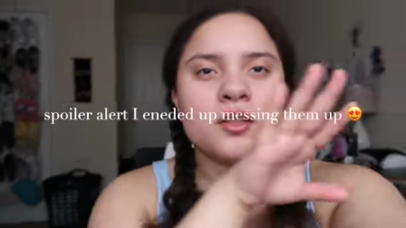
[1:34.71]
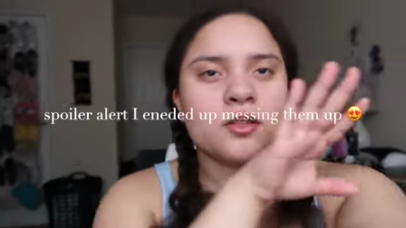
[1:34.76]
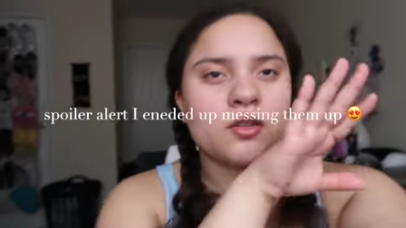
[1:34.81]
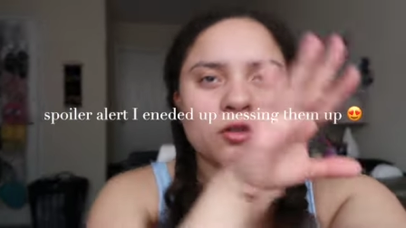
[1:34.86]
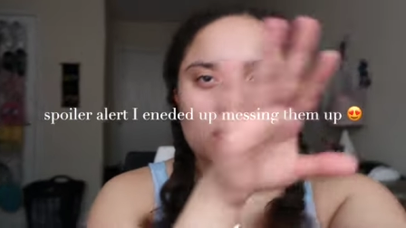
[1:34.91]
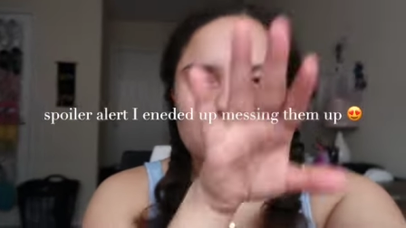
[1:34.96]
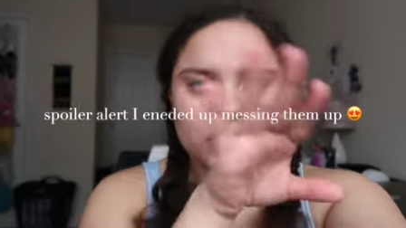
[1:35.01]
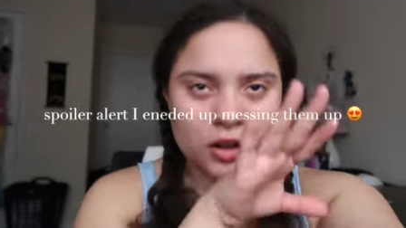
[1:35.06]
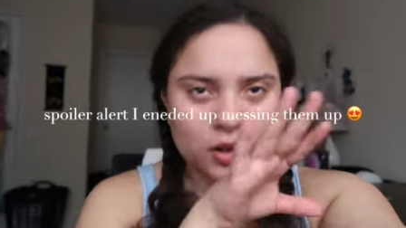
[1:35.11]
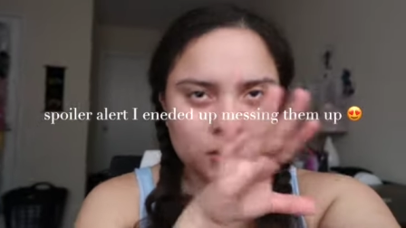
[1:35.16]

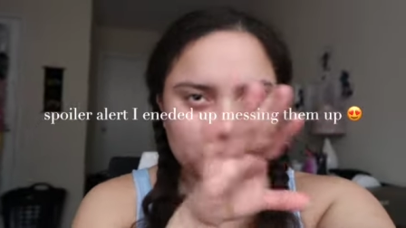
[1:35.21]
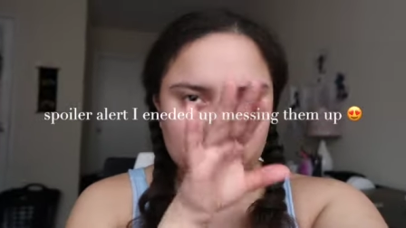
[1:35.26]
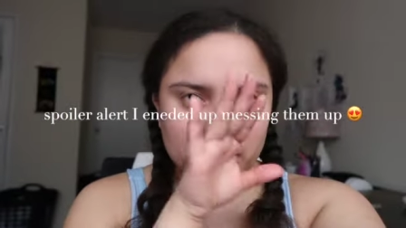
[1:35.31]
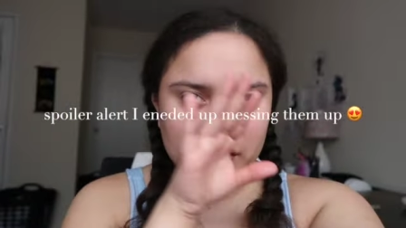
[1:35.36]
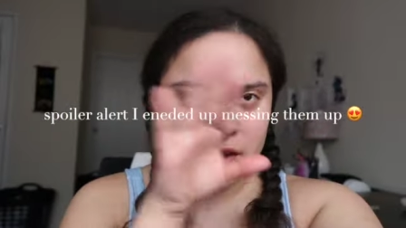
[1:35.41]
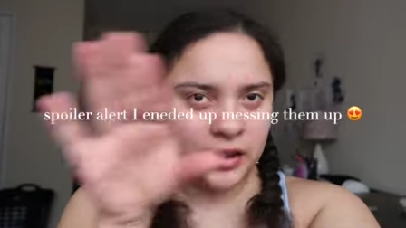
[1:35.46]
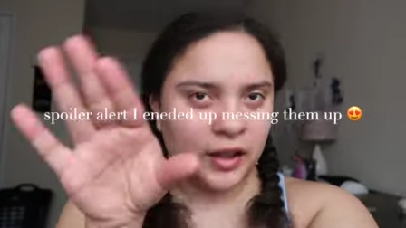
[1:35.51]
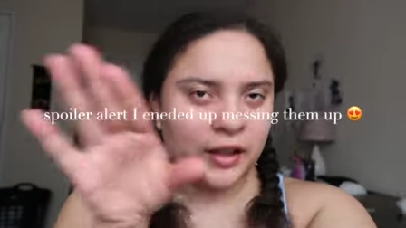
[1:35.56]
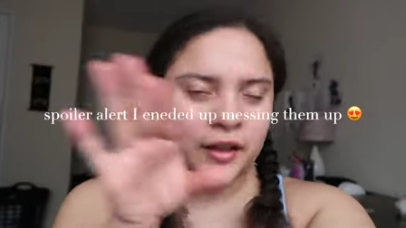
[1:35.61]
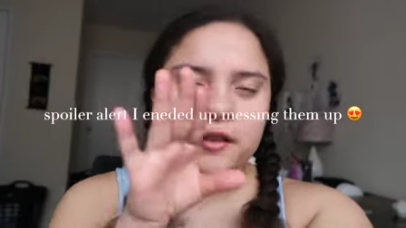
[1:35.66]
don't clock me
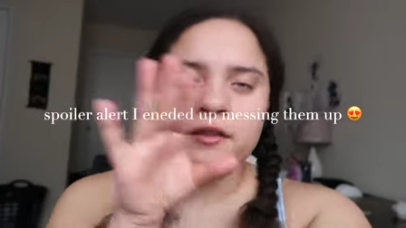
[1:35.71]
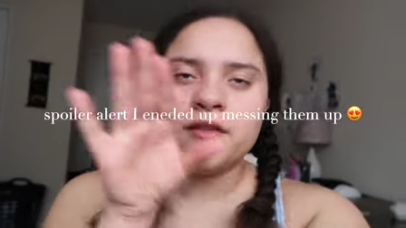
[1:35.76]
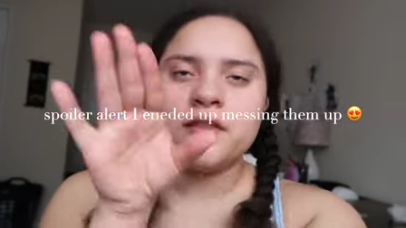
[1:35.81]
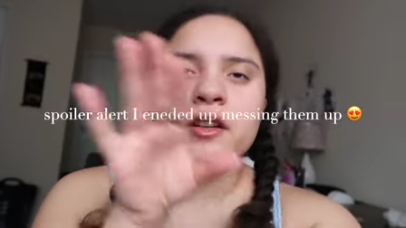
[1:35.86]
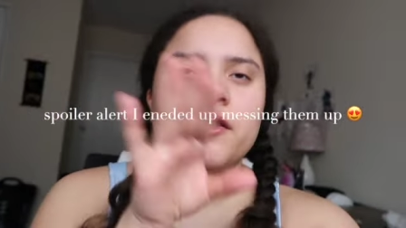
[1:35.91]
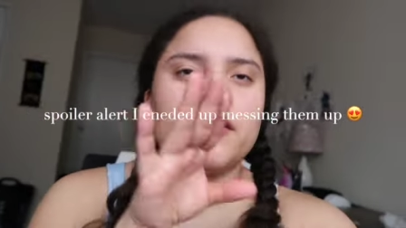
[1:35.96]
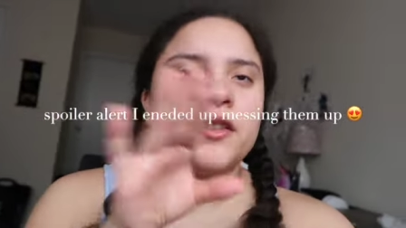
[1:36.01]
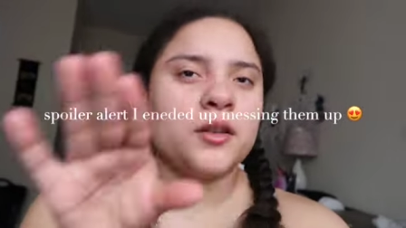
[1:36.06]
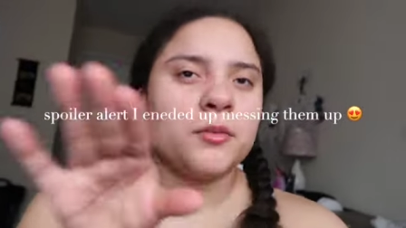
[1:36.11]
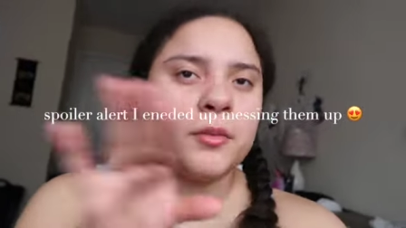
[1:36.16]
because I have
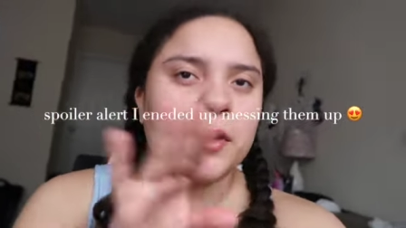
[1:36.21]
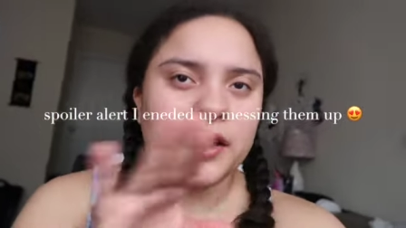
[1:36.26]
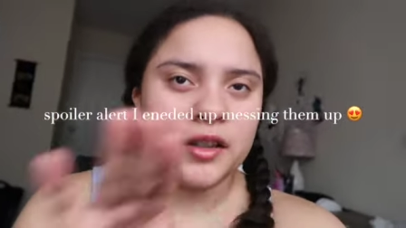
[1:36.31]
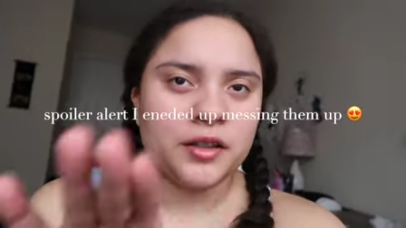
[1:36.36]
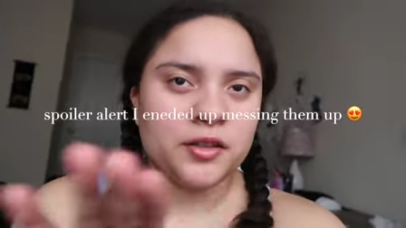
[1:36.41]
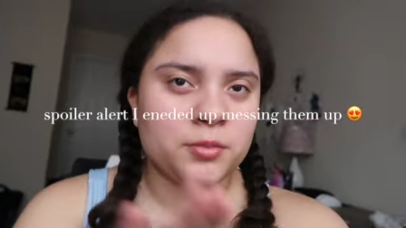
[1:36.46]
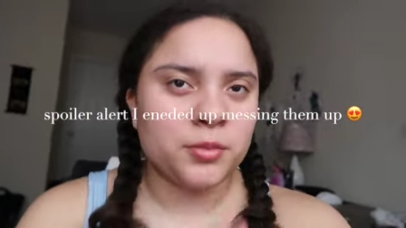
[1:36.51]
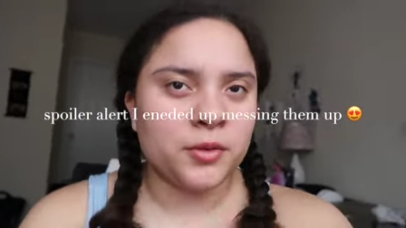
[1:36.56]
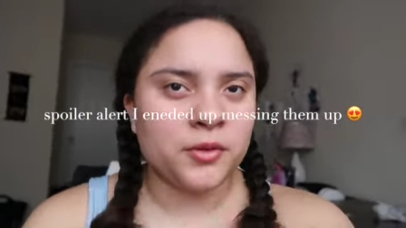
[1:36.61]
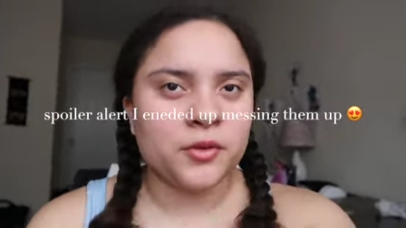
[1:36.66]
never done my
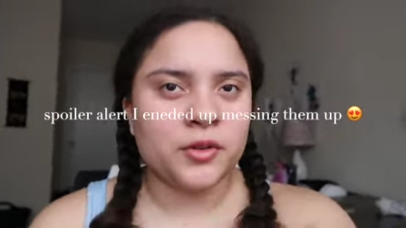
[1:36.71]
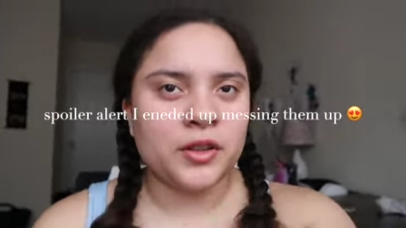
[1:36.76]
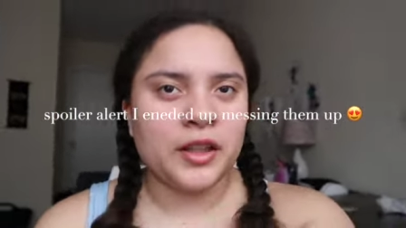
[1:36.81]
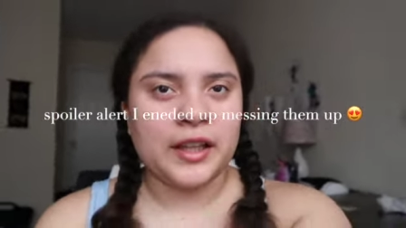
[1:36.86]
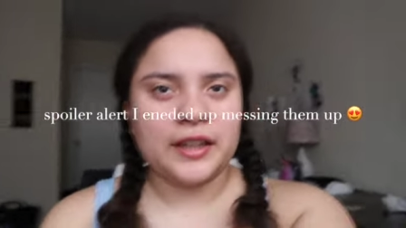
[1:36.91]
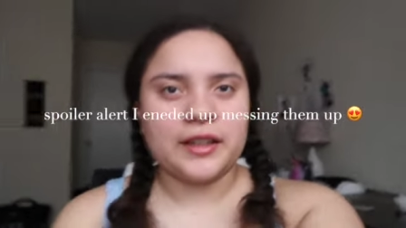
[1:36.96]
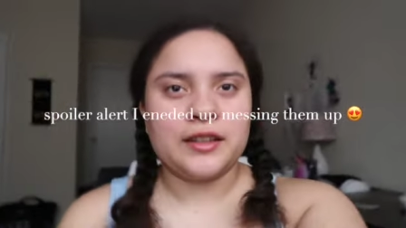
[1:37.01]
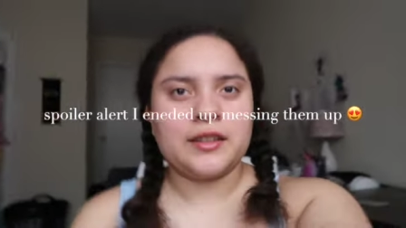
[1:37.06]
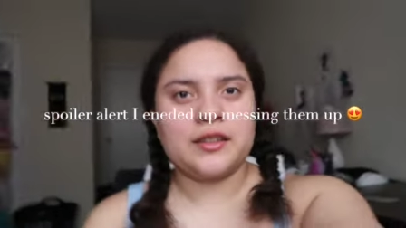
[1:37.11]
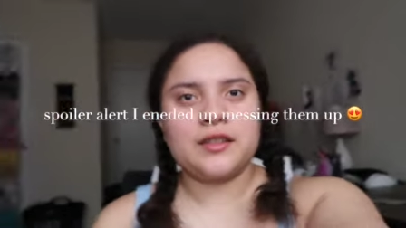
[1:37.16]
nails before
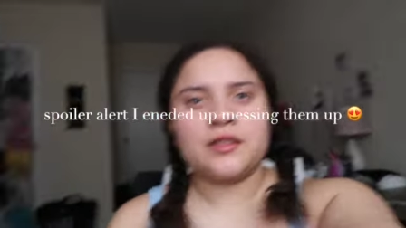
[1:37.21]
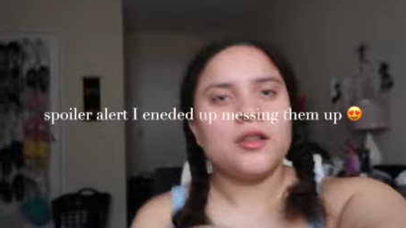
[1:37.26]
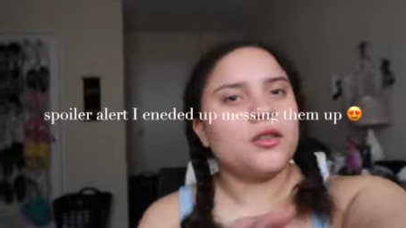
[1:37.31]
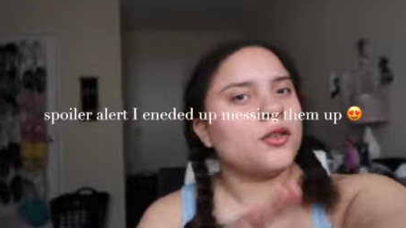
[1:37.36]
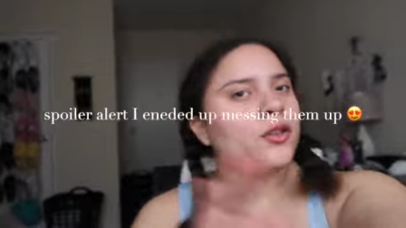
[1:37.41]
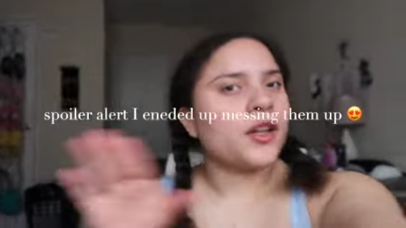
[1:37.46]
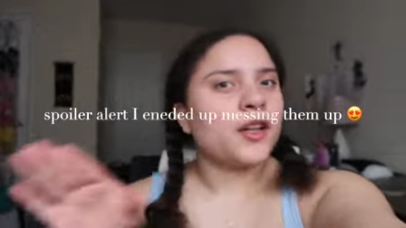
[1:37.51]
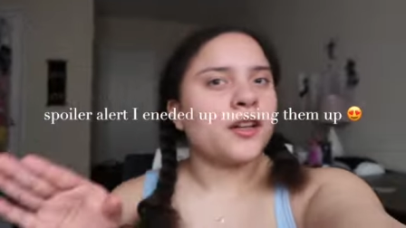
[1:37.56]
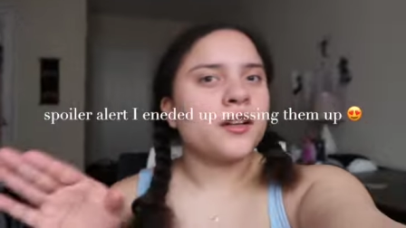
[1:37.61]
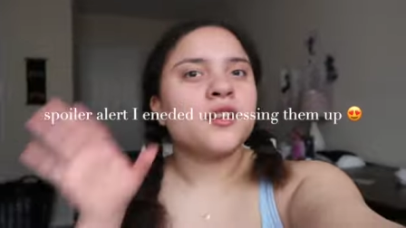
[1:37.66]
like this.
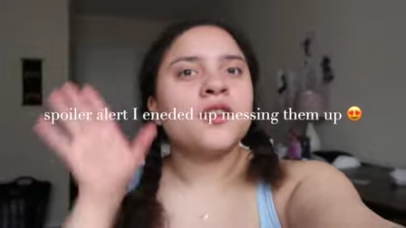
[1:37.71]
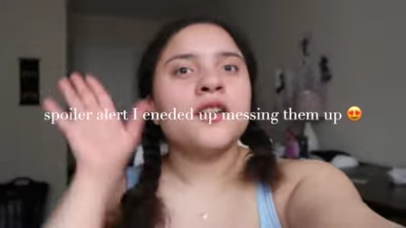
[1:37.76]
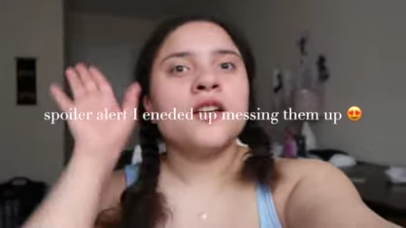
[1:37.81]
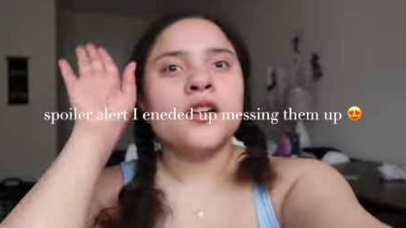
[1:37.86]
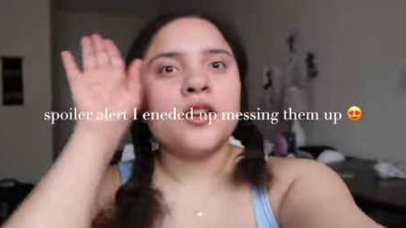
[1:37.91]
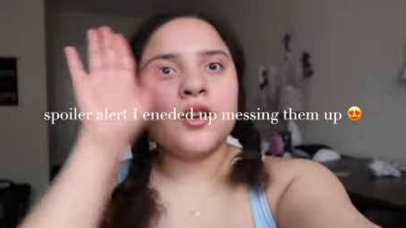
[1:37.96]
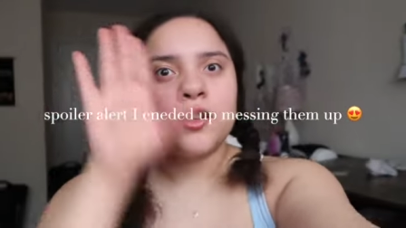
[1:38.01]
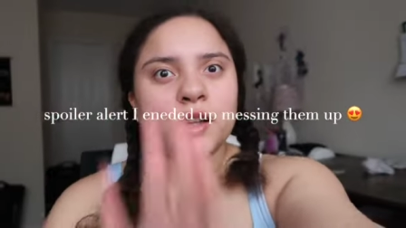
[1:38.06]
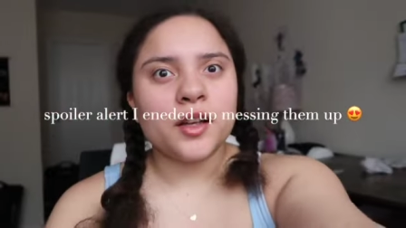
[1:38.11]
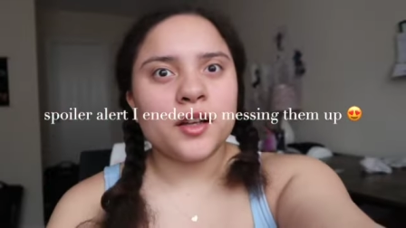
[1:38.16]
Okay,
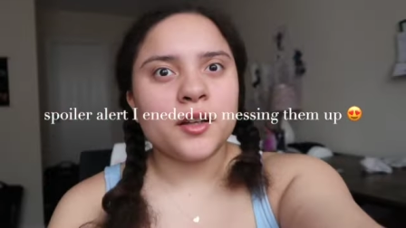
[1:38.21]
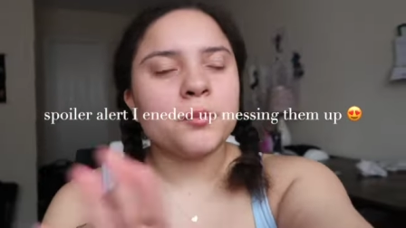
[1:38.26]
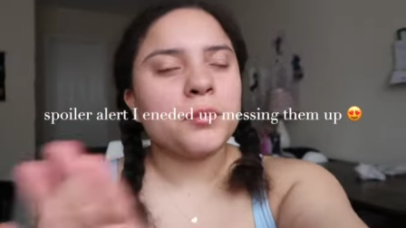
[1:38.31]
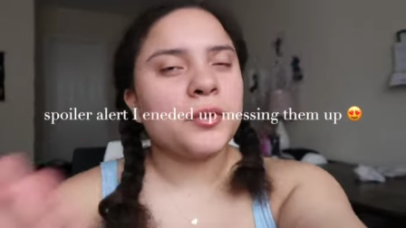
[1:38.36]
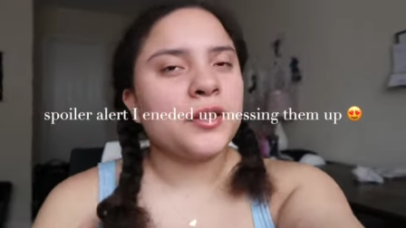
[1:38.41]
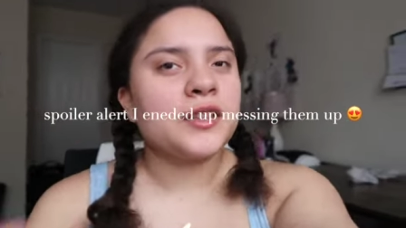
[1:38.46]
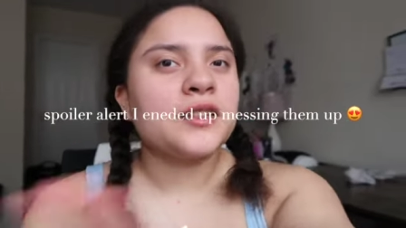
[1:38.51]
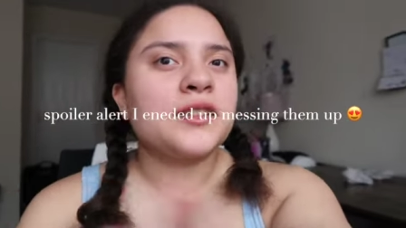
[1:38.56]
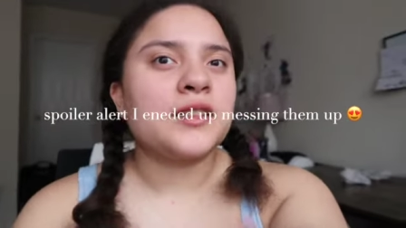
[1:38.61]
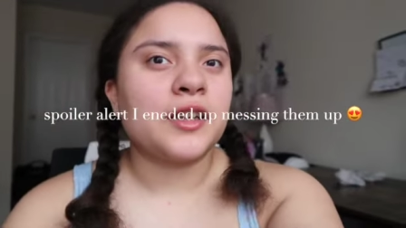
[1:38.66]
okay,
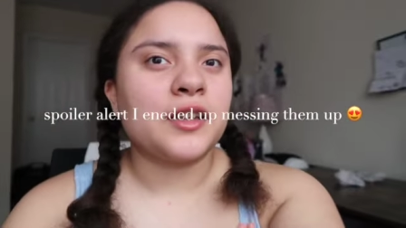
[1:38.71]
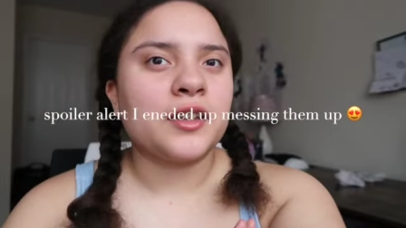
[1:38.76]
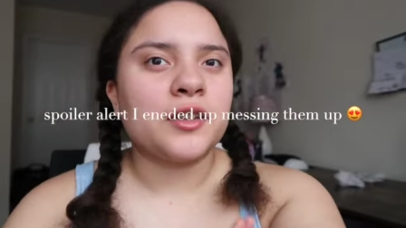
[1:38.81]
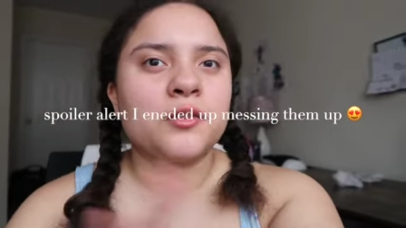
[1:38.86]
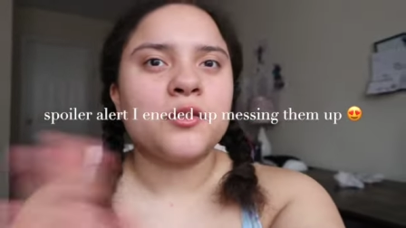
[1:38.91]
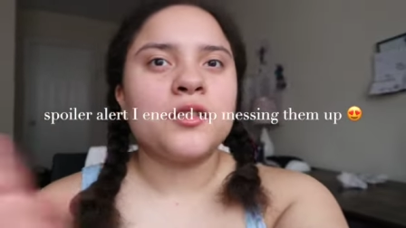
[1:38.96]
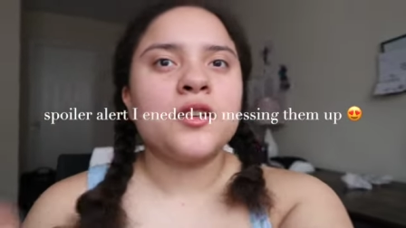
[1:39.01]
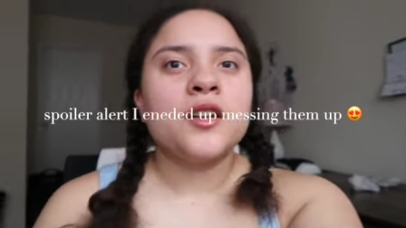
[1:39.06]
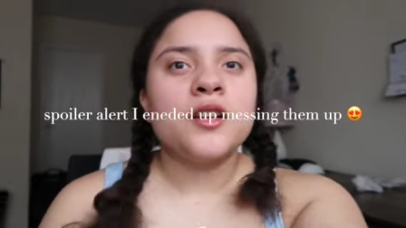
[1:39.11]
please, thank you.